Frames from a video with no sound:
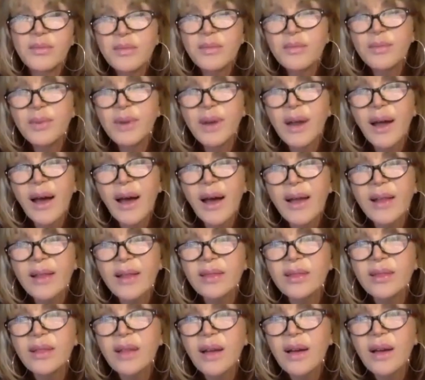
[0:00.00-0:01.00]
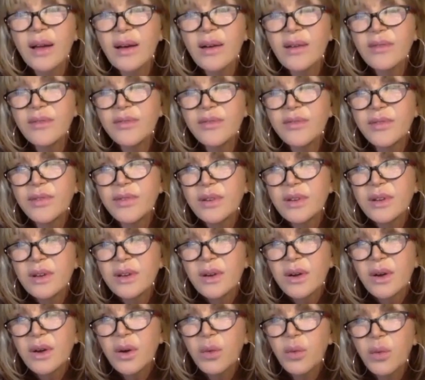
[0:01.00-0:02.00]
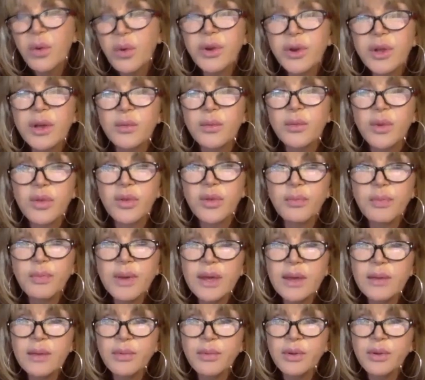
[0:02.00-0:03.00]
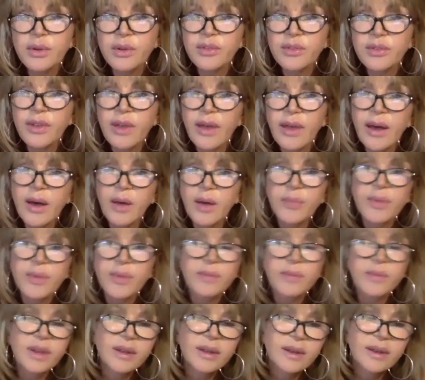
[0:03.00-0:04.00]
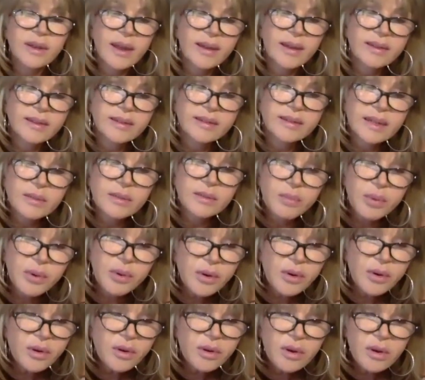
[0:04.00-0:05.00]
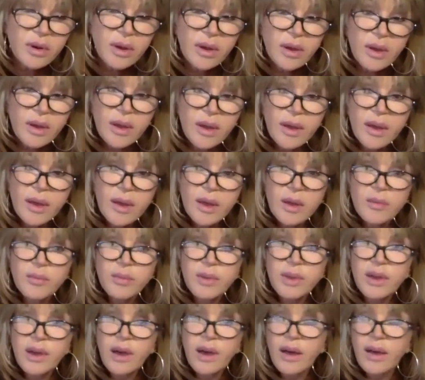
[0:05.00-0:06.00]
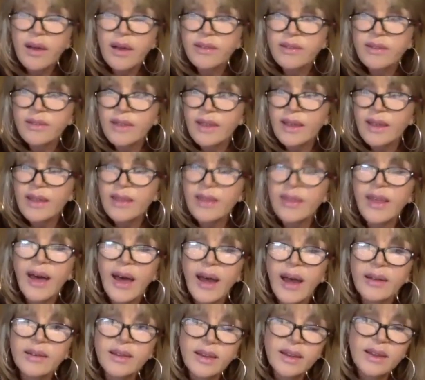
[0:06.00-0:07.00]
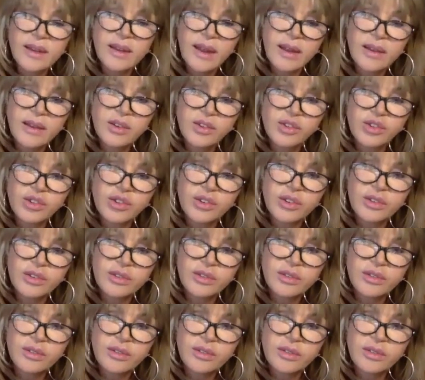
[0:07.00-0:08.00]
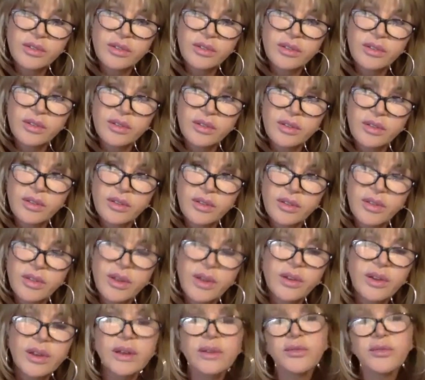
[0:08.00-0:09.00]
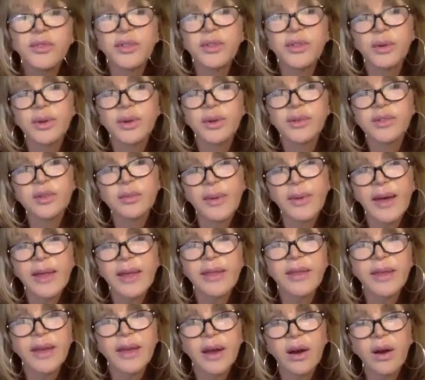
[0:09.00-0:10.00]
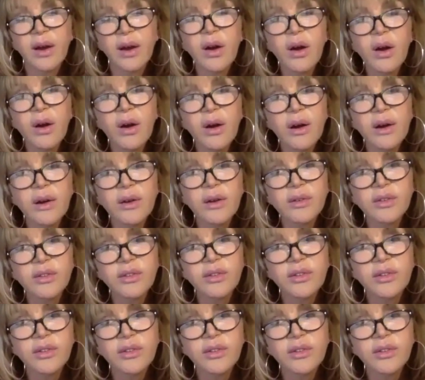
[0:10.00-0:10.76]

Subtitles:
But I love working with people to help them connect deeper, because in that connection, they're influenced by their heart.